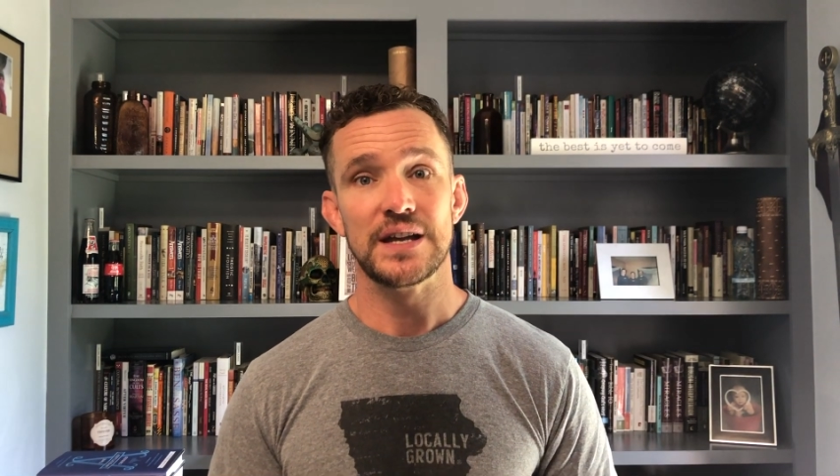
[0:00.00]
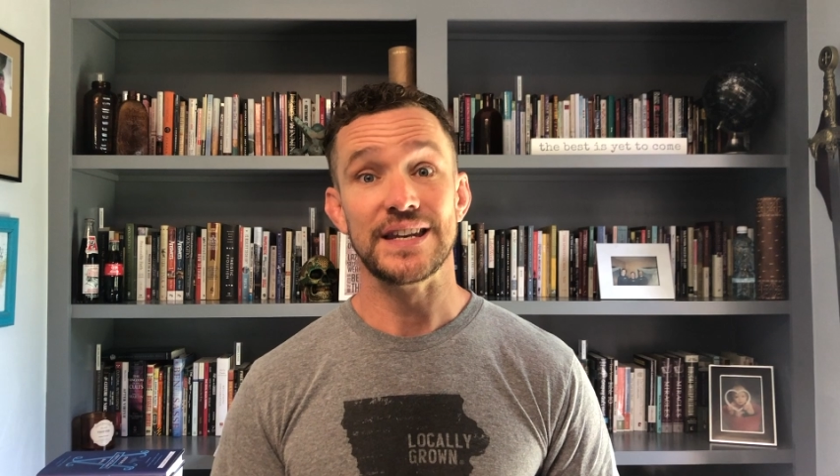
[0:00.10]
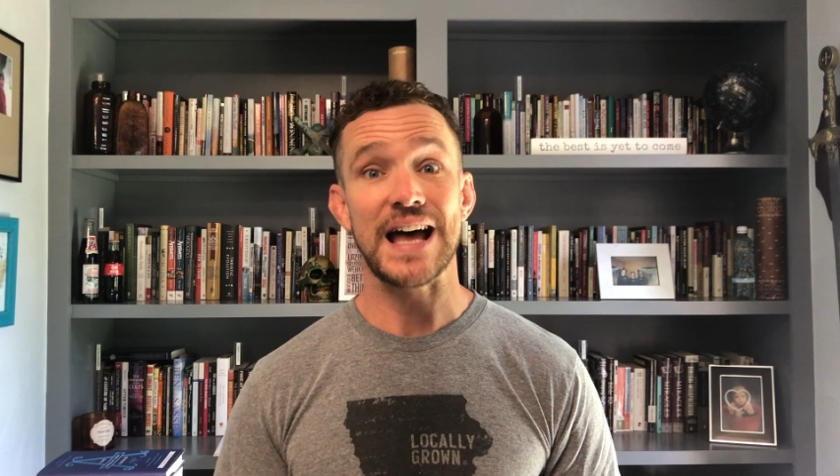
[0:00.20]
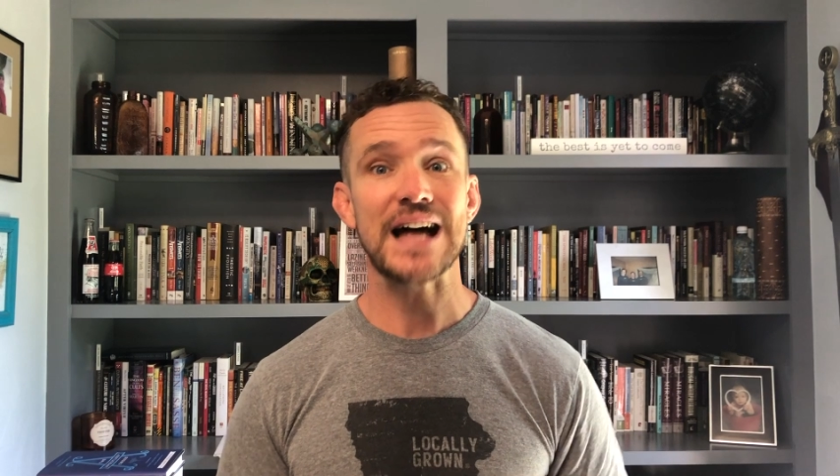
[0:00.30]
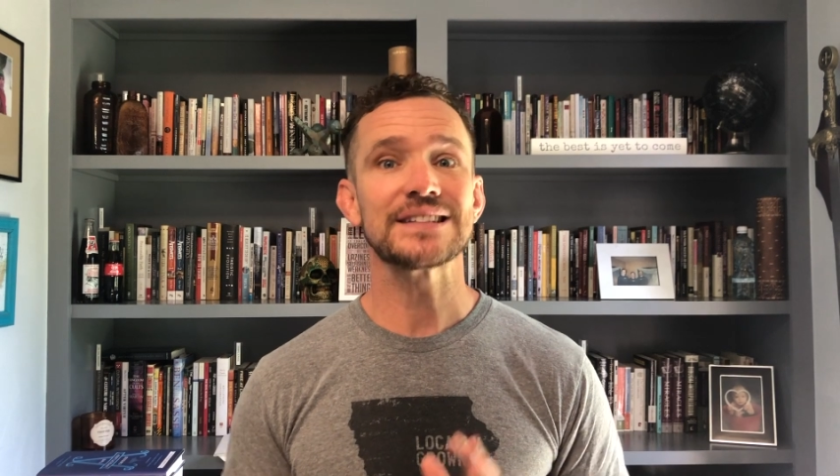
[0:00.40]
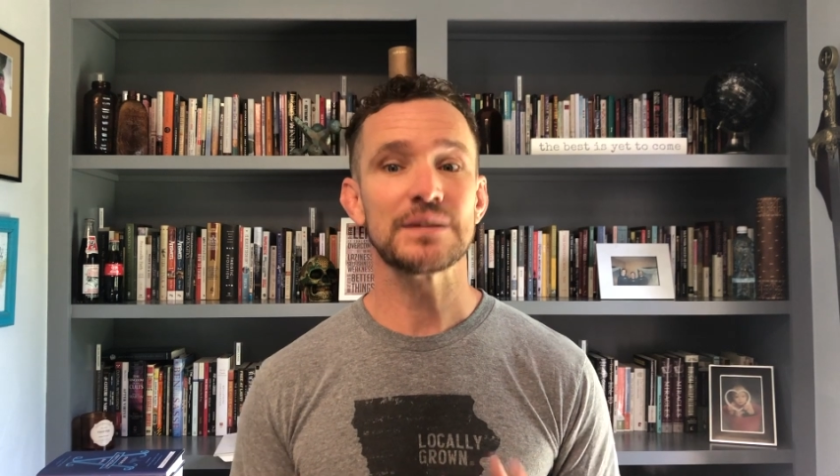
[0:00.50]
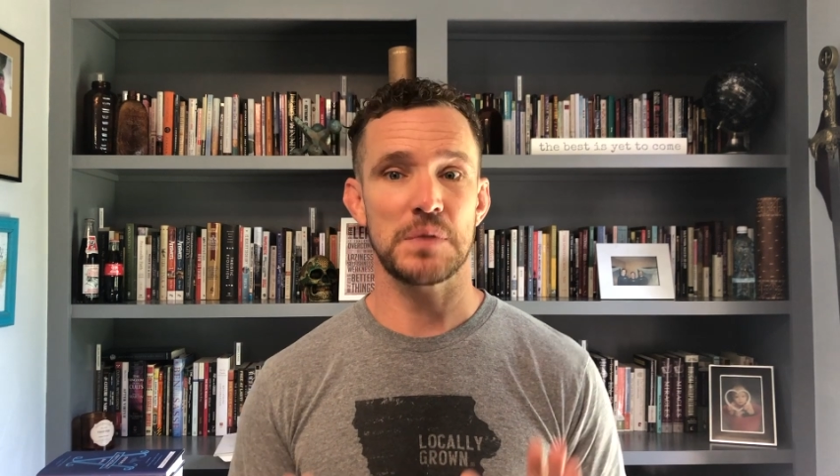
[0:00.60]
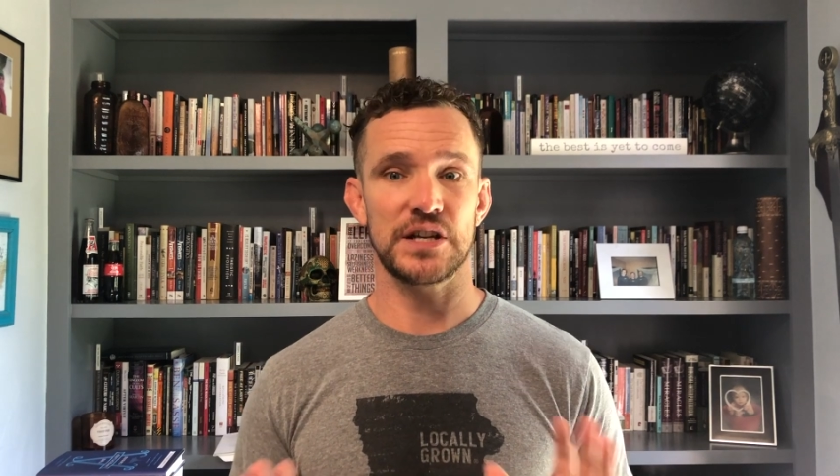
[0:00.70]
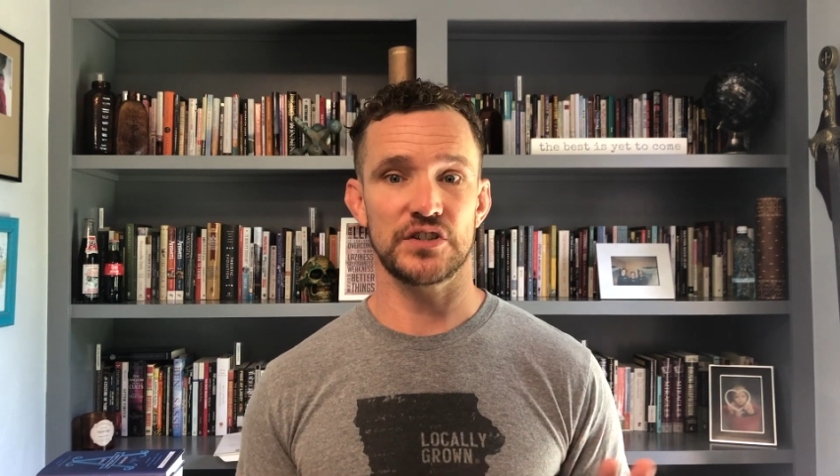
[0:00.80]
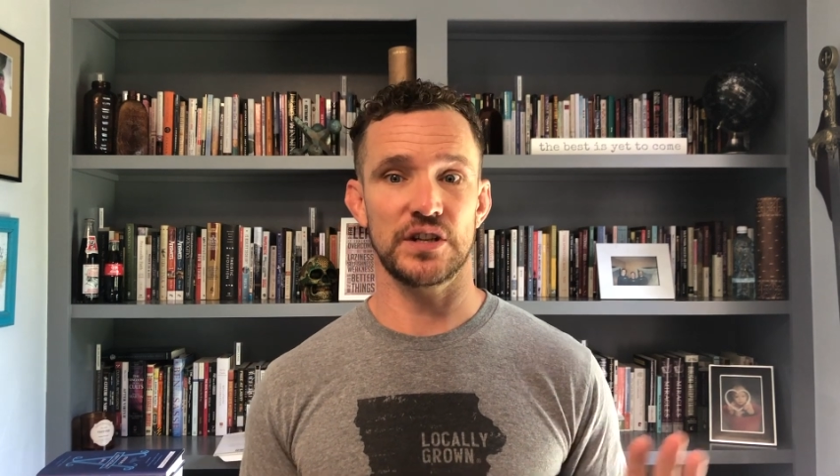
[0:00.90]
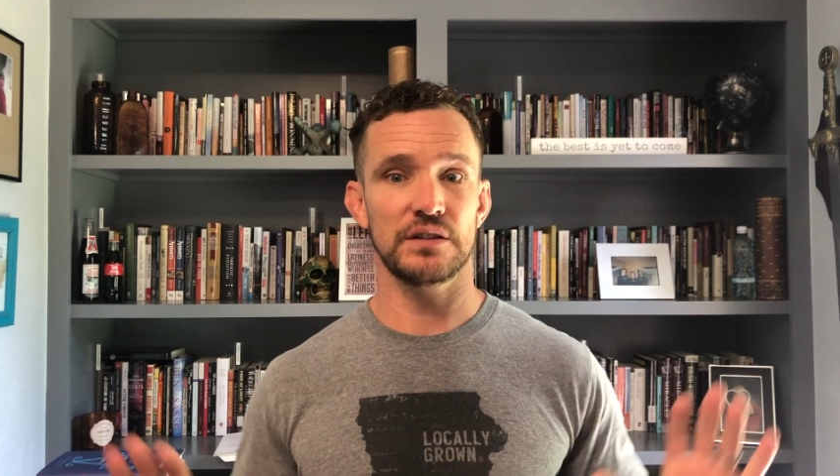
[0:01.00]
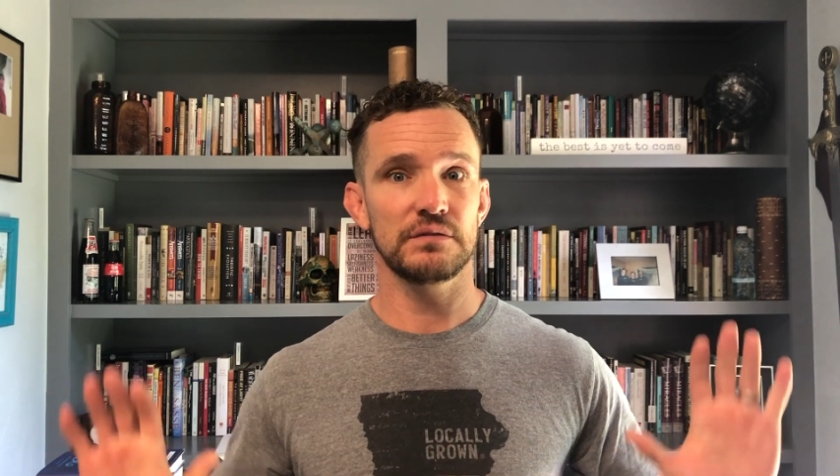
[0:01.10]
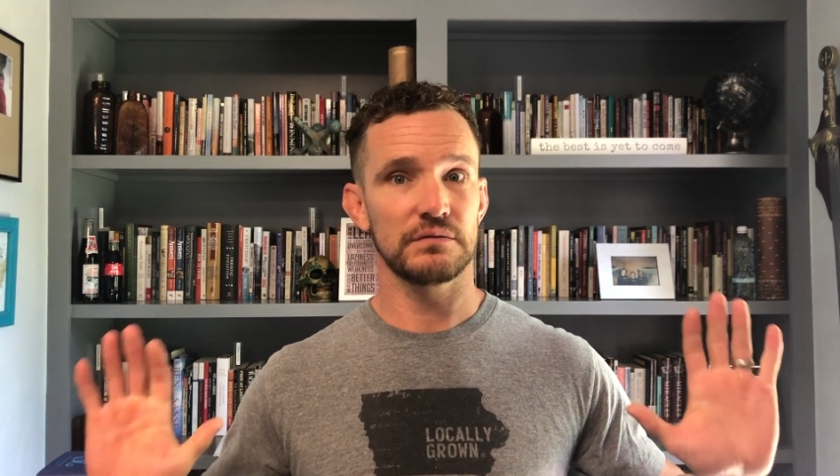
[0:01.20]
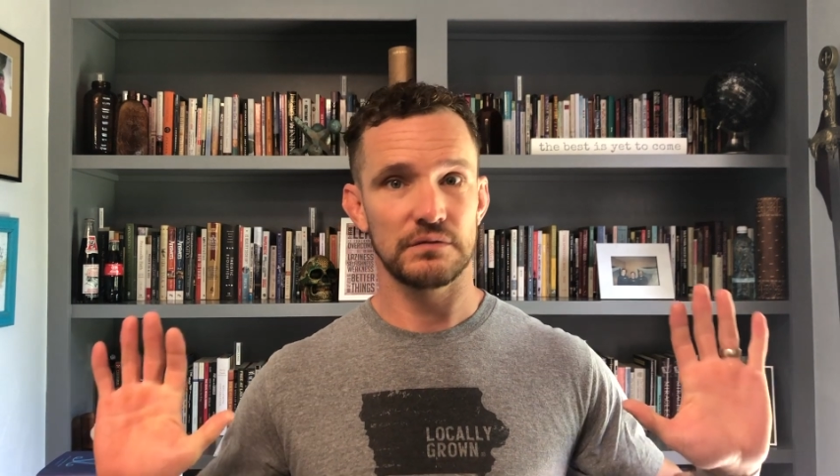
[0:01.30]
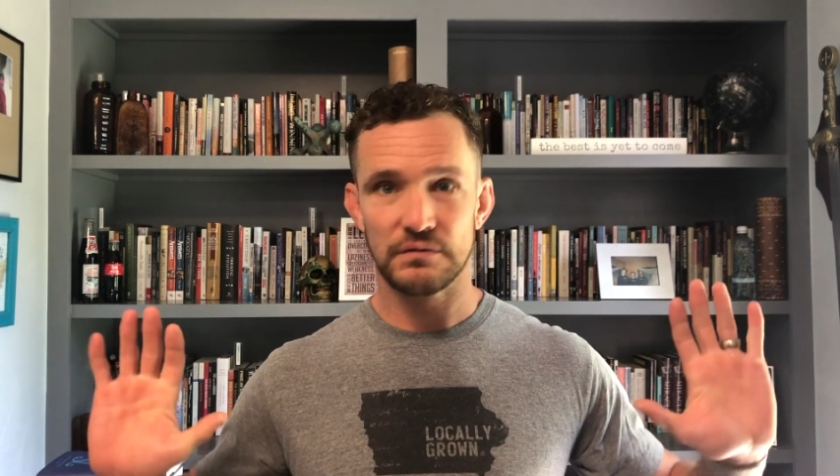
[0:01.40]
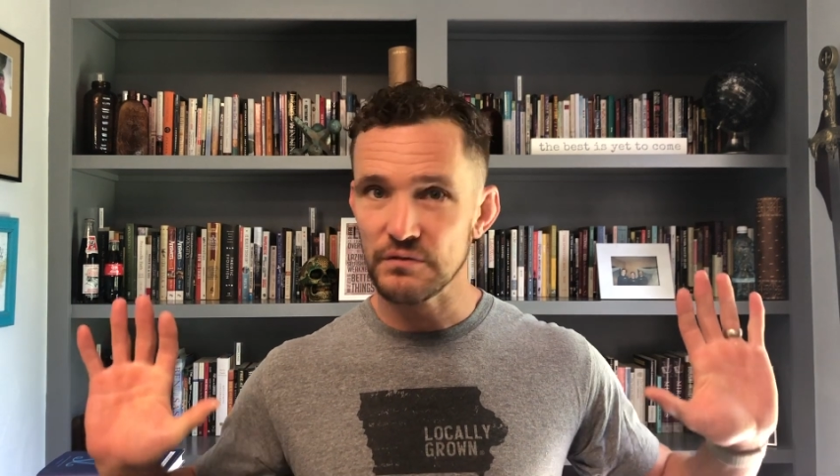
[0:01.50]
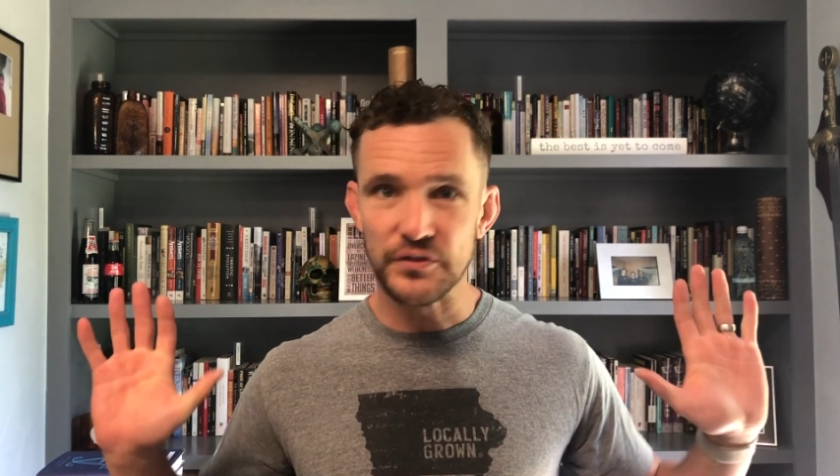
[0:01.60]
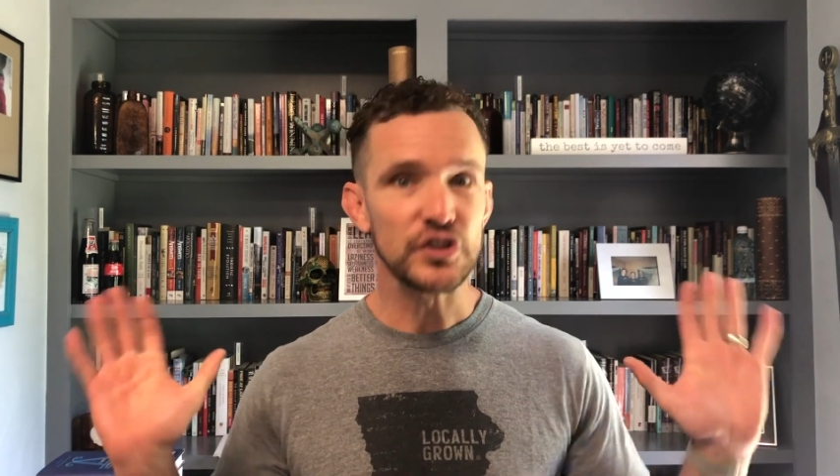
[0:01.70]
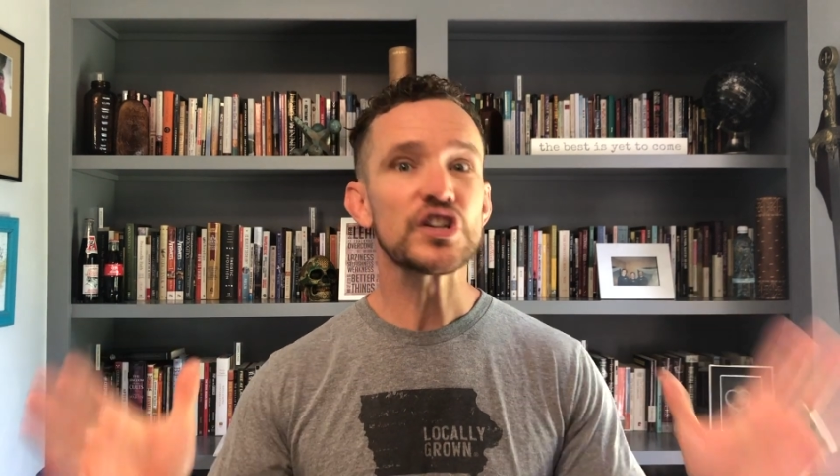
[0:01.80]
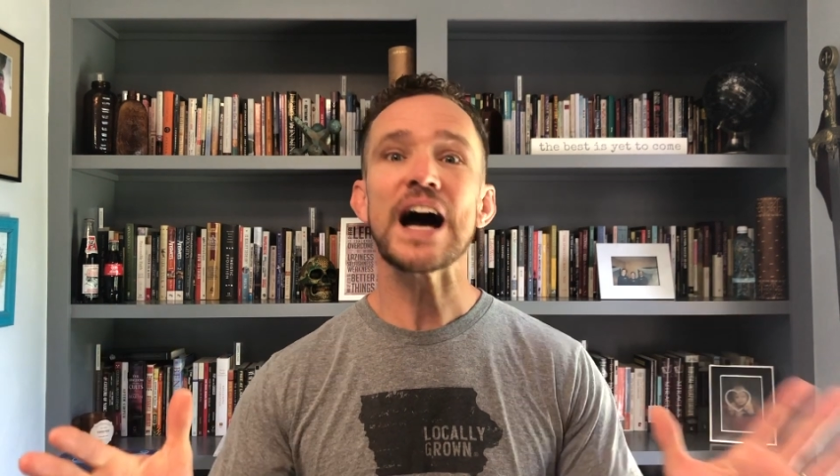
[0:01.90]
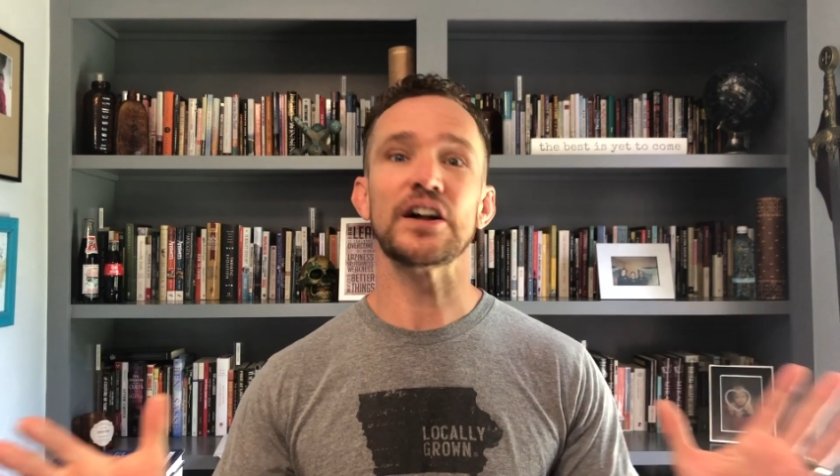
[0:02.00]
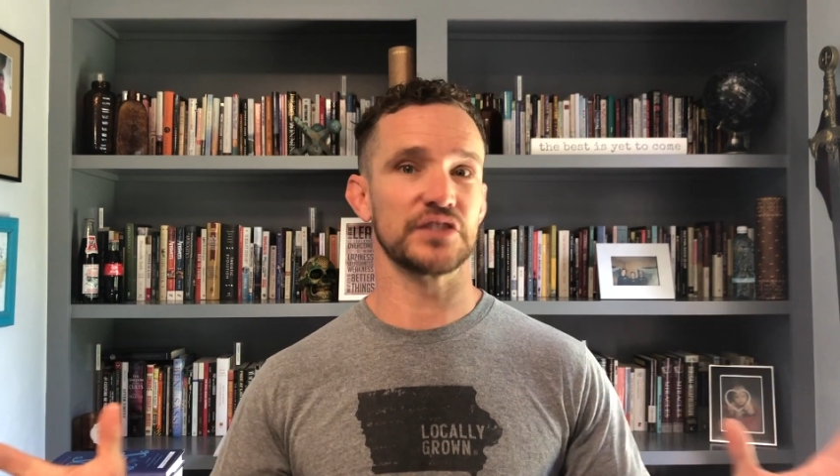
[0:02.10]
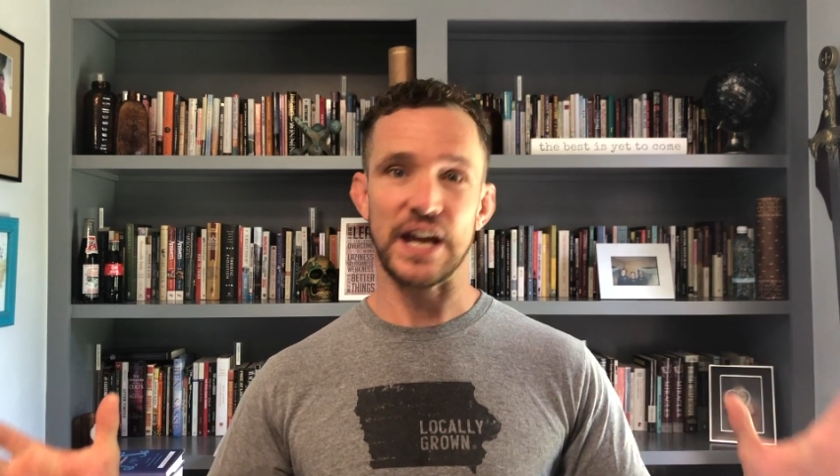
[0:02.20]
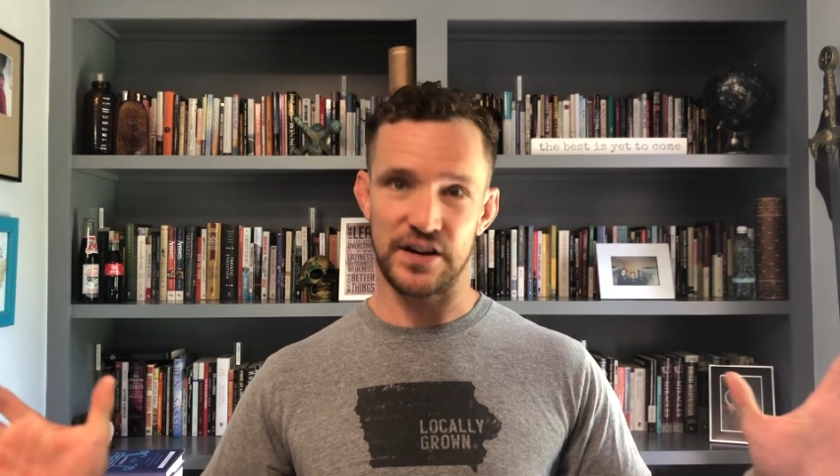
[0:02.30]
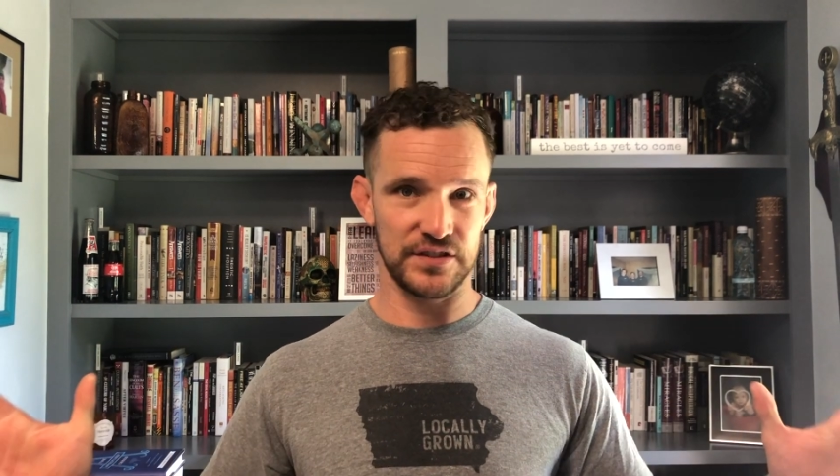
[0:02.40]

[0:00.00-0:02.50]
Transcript: Not to mention the childcare